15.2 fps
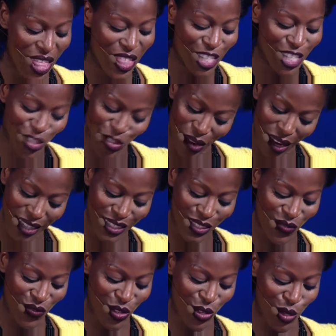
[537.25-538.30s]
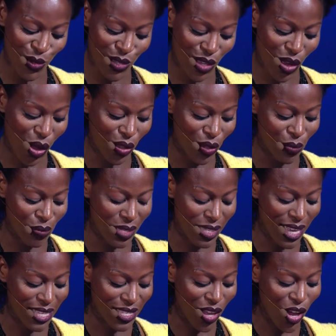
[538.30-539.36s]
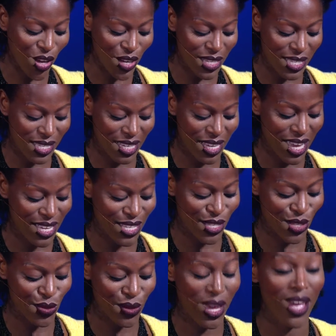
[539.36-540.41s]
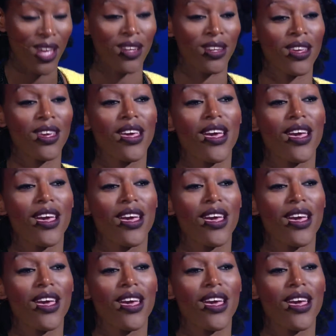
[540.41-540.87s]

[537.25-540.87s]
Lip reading: Then try to fill those columns as honestly as you can.